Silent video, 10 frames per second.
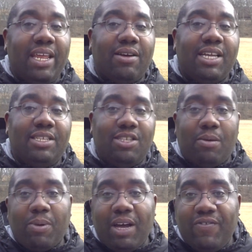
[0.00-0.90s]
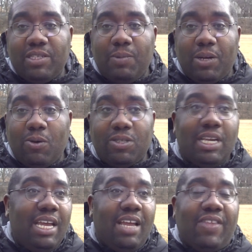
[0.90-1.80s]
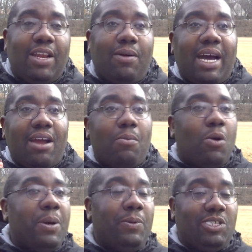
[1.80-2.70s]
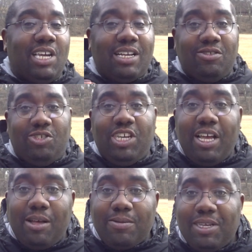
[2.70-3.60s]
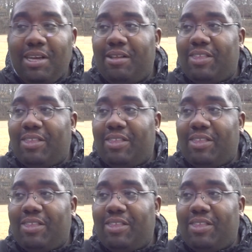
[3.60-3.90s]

They'll cut into their profits. But of course, if they don't hire more people to stock their shelves,